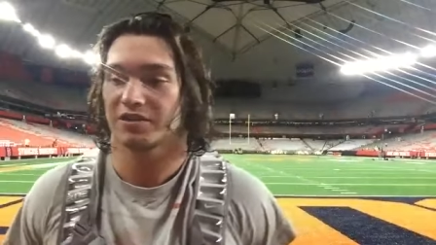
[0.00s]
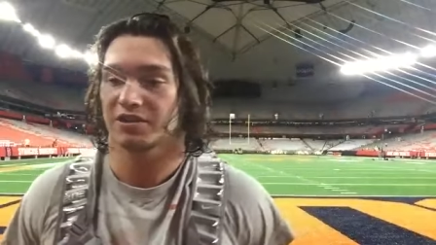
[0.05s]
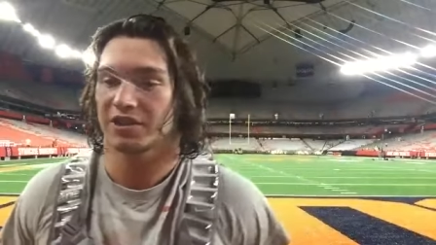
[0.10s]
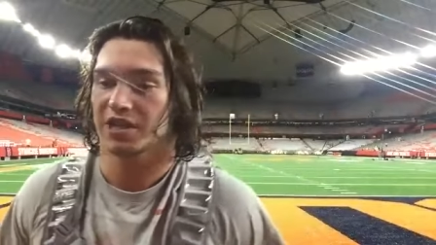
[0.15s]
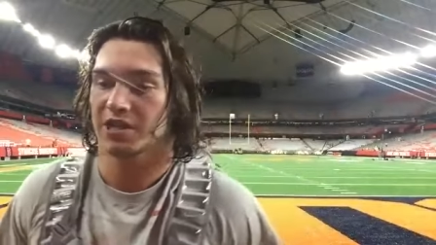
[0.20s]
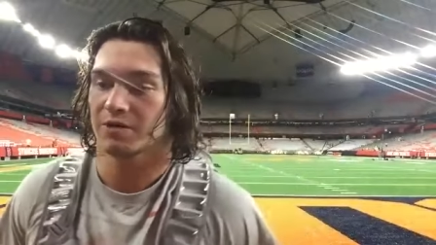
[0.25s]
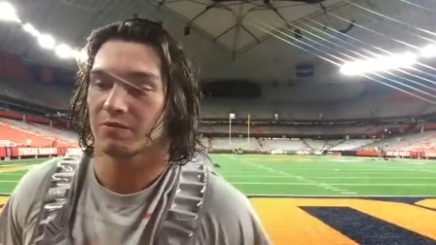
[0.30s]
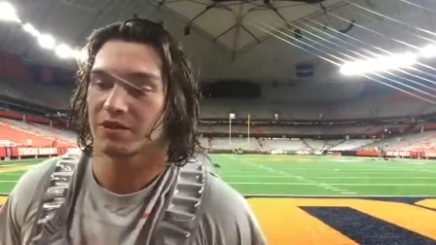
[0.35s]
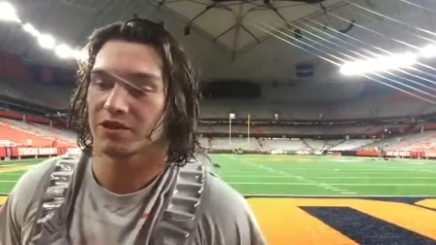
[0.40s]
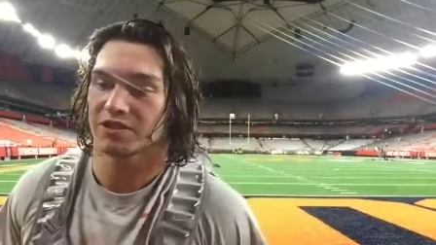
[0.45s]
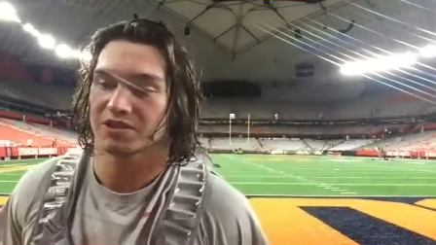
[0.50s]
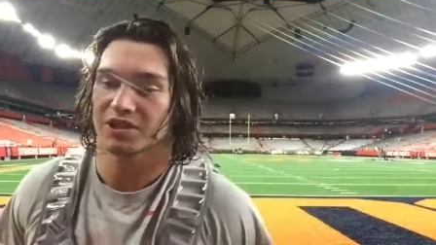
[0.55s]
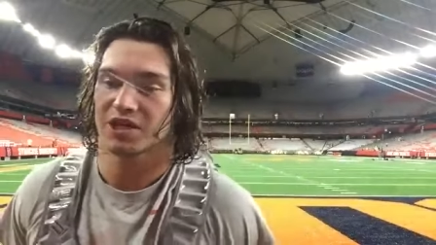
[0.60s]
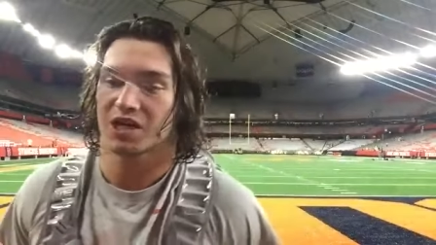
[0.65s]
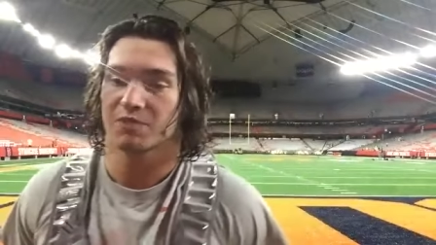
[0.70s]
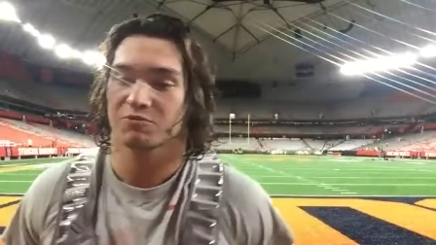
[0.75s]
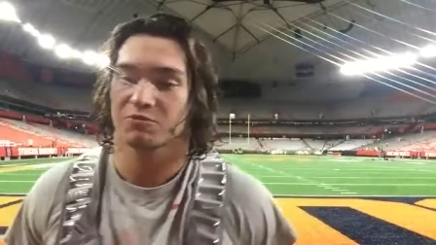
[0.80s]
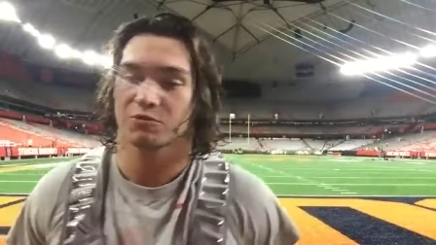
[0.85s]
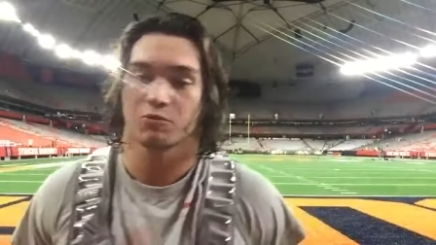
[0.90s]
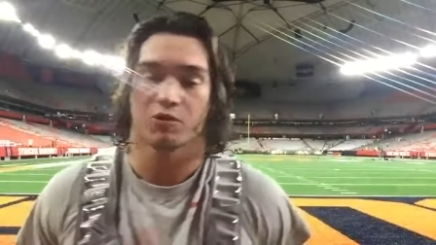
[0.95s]
The game wouldn't
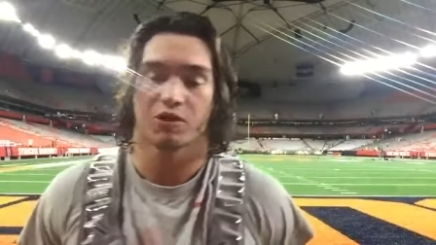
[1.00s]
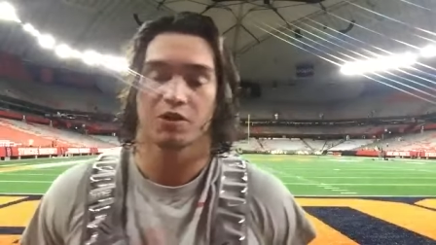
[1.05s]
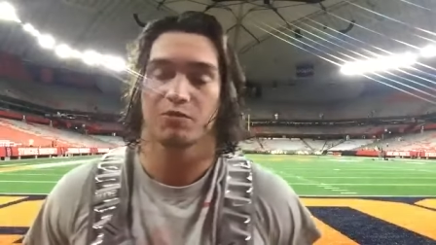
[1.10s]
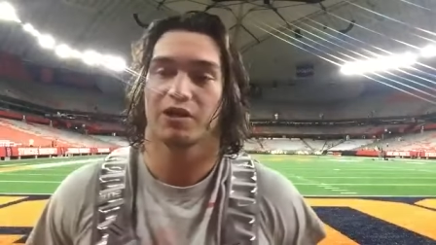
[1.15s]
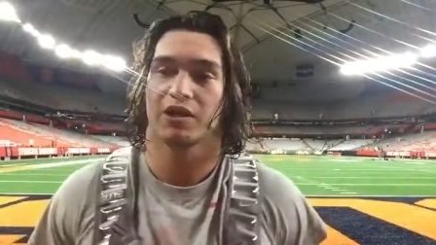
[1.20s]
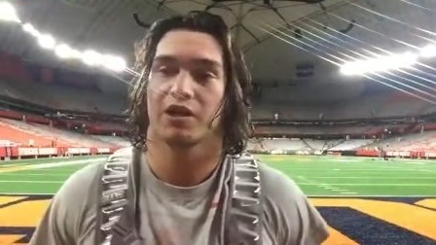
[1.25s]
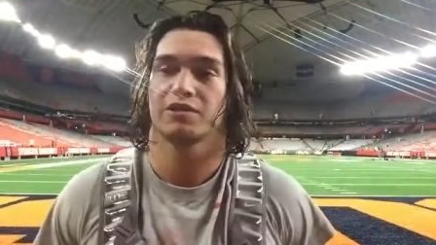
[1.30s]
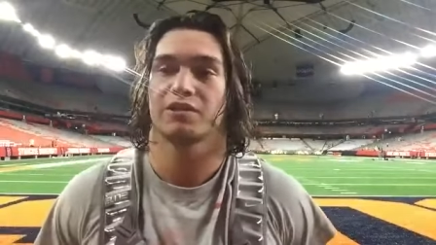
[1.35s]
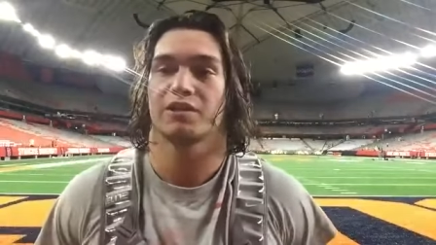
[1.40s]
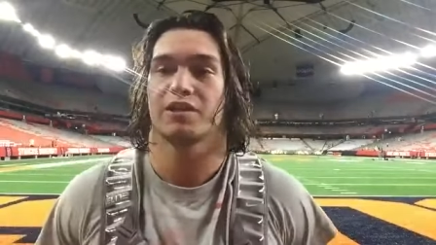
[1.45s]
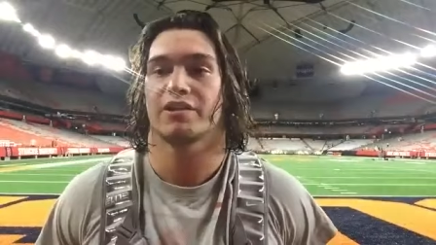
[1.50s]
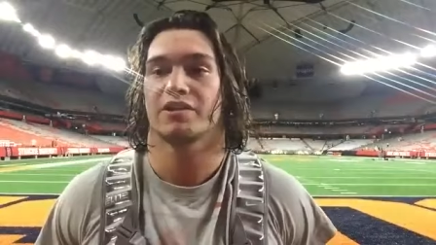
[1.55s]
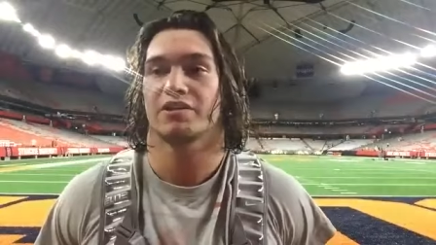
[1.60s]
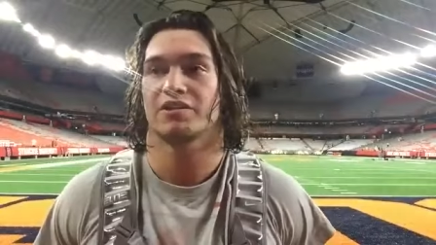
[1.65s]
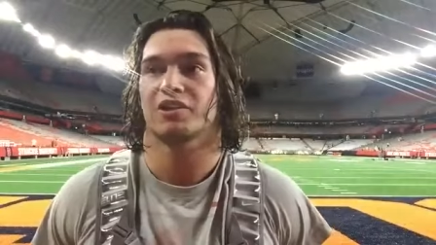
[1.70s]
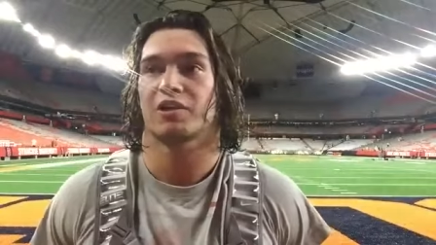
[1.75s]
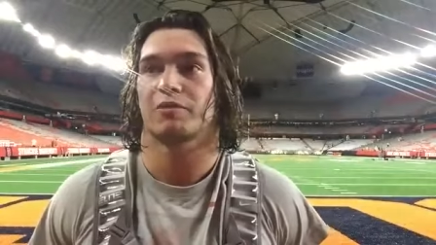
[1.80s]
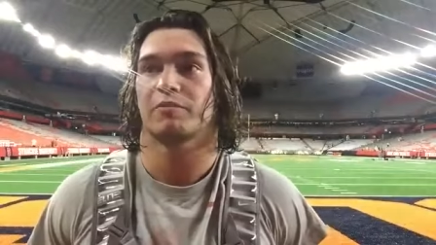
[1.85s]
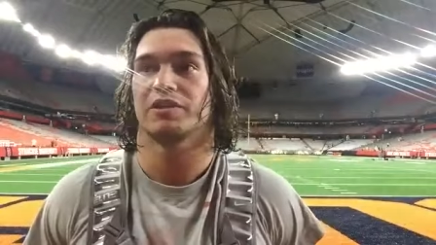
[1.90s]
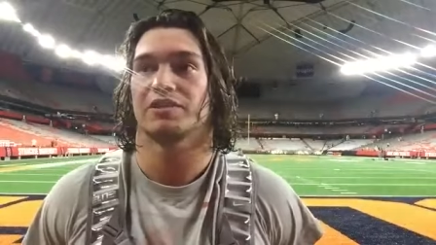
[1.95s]
stop. We want to be out there.
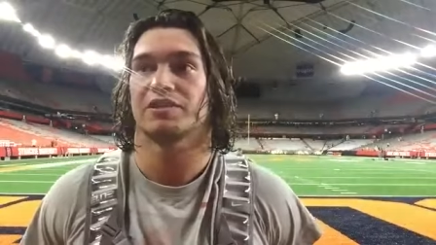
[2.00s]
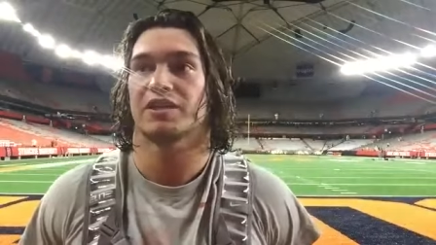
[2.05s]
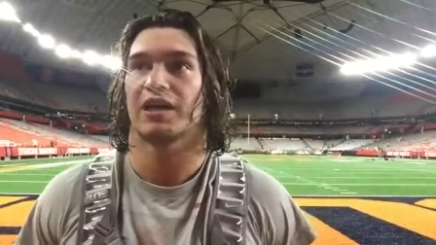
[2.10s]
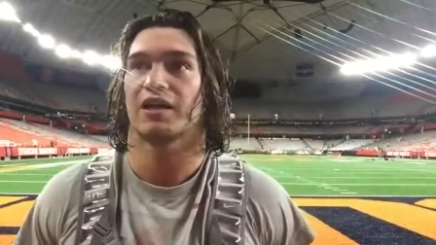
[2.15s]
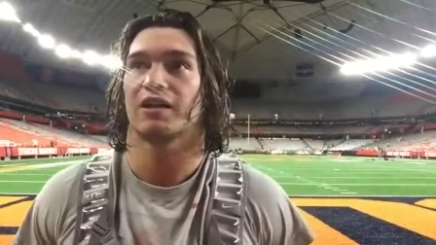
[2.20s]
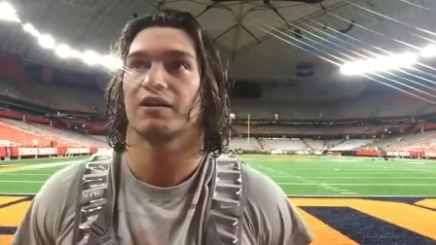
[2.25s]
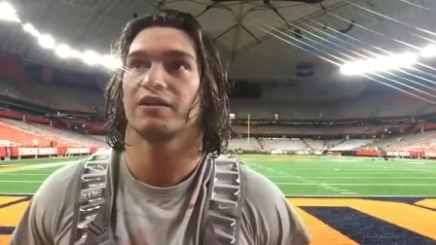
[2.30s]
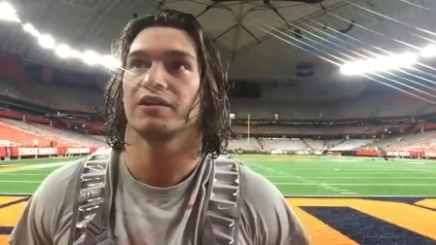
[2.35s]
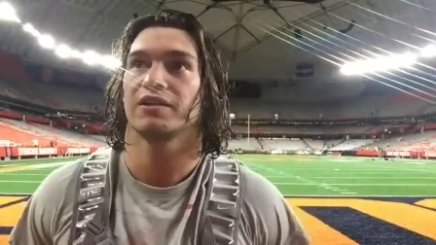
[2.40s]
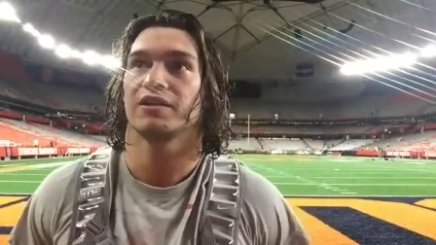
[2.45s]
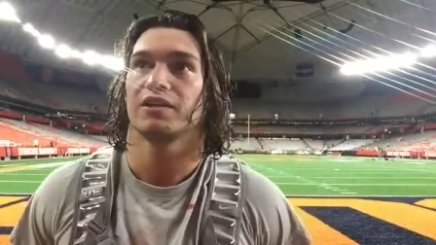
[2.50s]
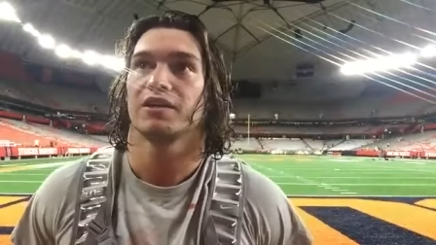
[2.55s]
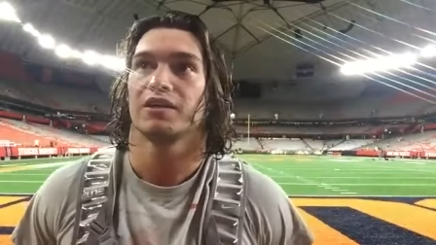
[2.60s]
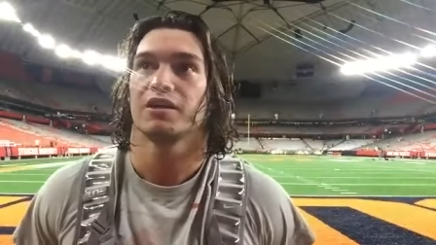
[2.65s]
It's our mentality.